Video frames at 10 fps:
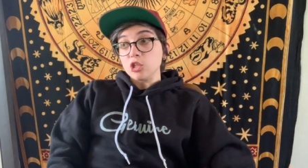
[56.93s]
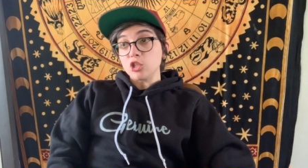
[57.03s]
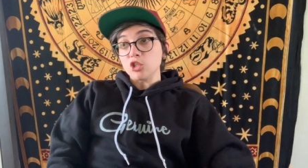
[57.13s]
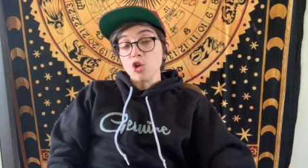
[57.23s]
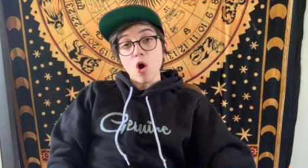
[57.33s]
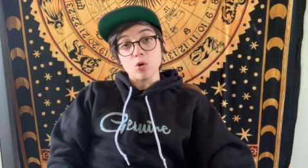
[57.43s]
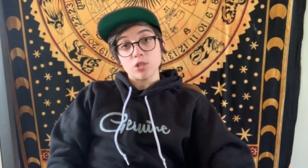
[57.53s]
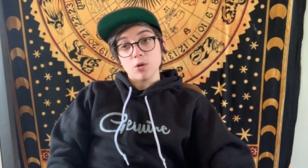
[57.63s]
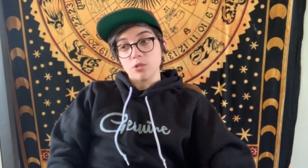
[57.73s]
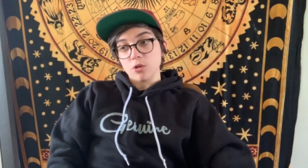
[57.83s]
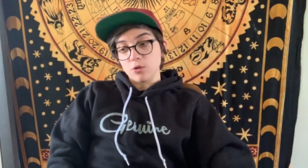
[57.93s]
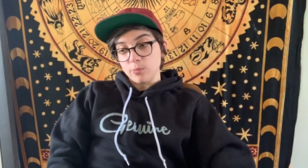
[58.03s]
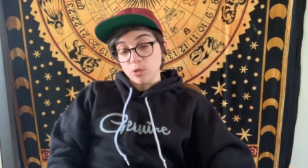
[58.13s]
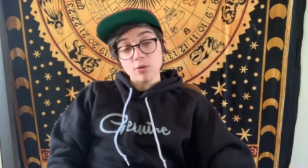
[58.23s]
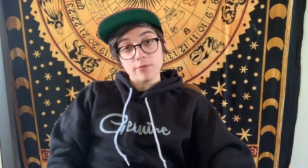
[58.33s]
so so so
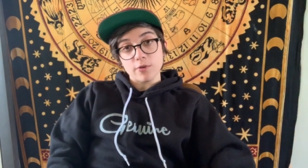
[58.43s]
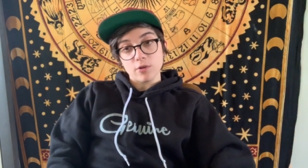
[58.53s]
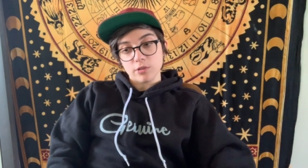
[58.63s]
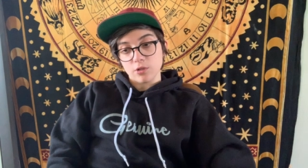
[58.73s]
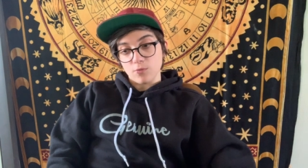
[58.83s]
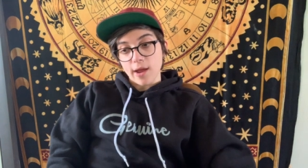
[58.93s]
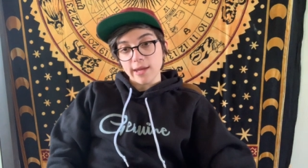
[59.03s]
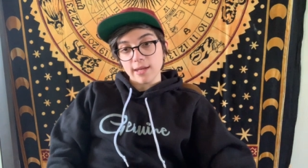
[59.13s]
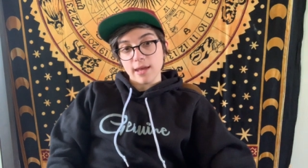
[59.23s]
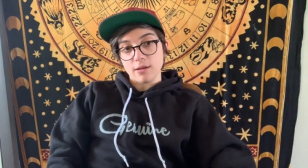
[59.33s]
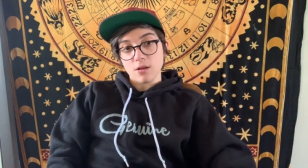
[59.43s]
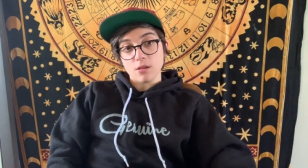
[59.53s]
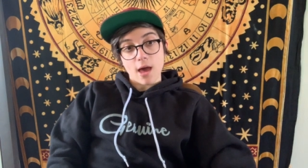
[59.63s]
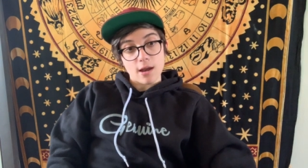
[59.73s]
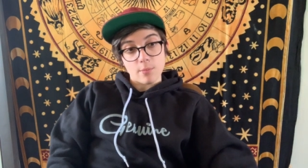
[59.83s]
beautiful to write and
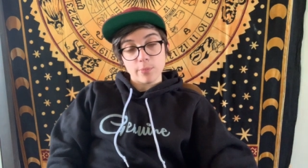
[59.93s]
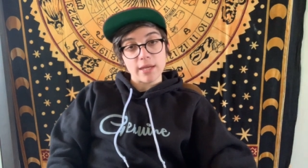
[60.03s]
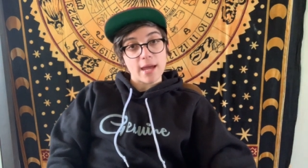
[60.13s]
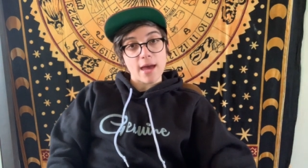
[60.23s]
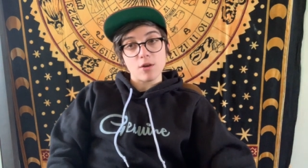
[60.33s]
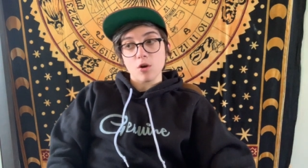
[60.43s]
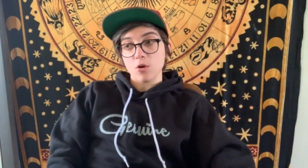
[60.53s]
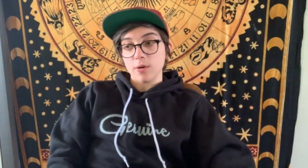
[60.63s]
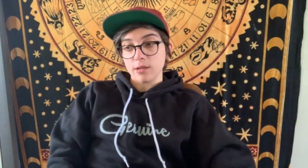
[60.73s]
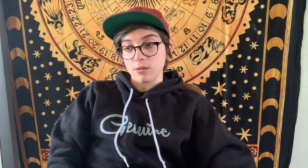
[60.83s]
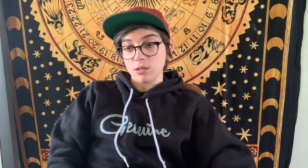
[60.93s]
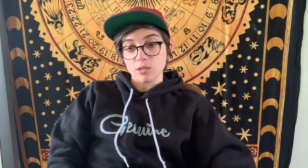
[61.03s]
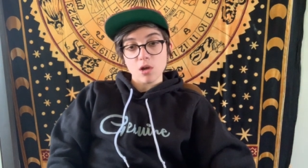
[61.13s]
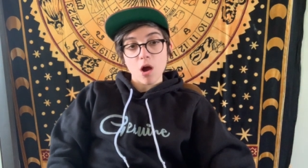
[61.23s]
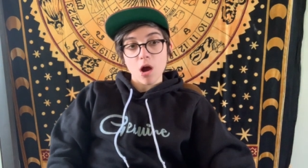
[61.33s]
a lot on piano and
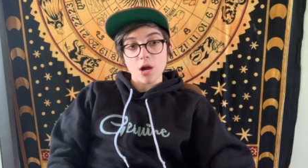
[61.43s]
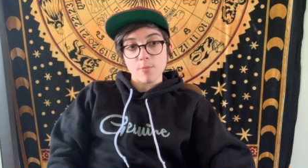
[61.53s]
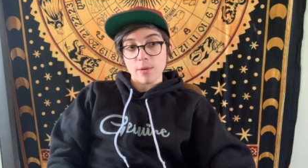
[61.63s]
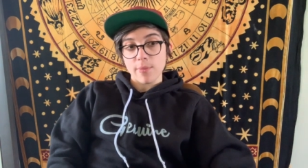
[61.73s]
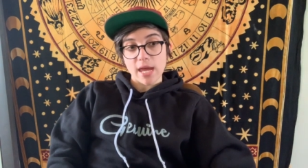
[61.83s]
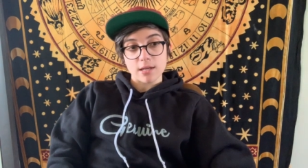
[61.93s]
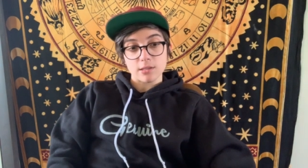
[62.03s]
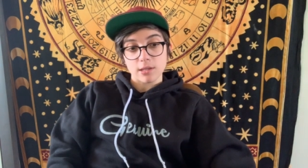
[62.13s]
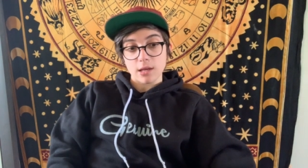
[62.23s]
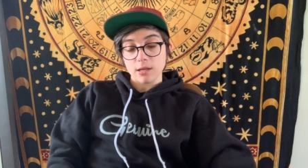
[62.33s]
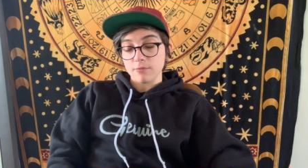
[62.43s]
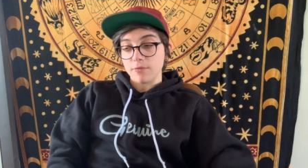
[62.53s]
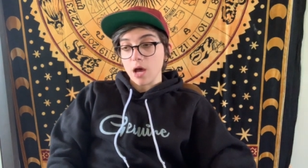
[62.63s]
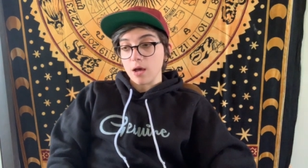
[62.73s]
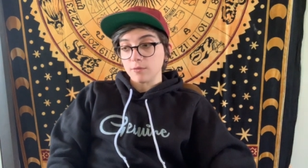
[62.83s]
guitar my band is getting
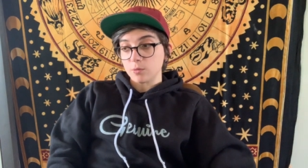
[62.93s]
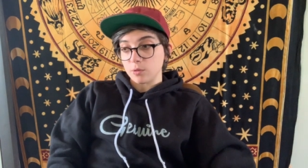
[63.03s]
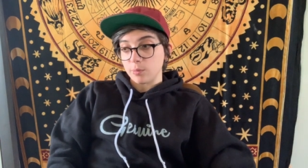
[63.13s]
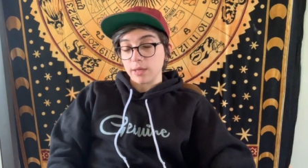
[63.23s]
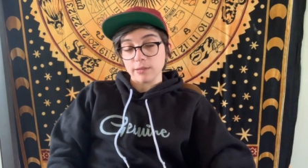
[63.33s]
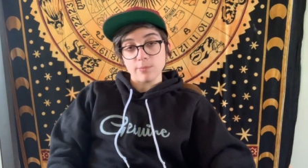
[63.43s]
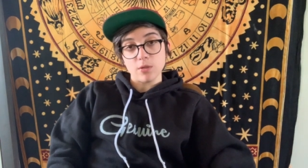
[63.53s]
involved with playing the